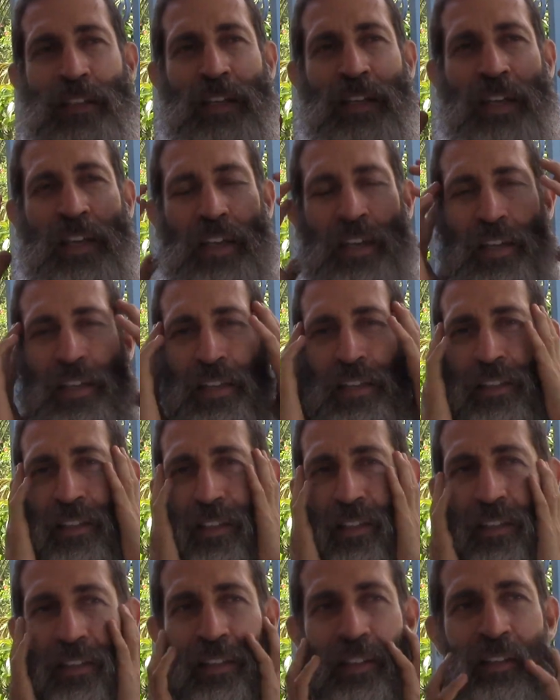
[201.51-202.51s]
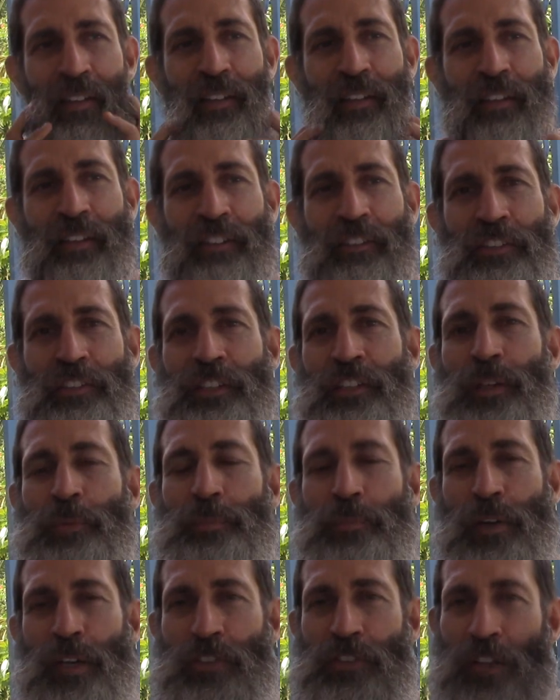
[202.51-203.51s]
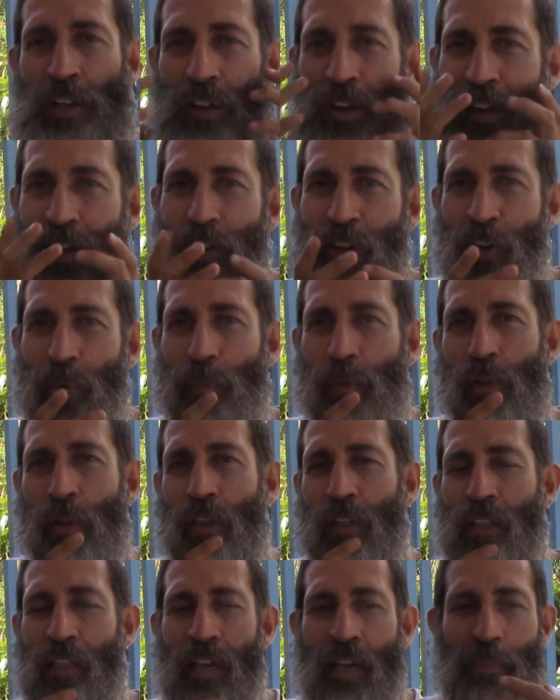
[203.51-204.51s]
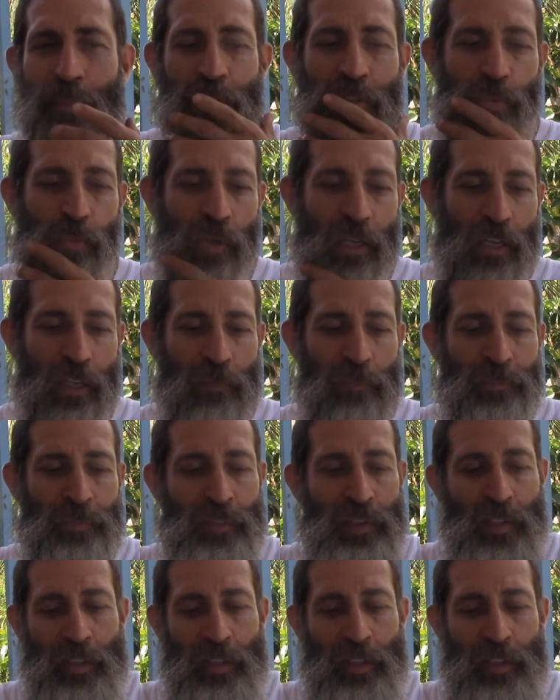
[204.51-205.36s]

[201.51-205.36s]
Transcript: and and just didn't brush it. Now I comb it all the time as well.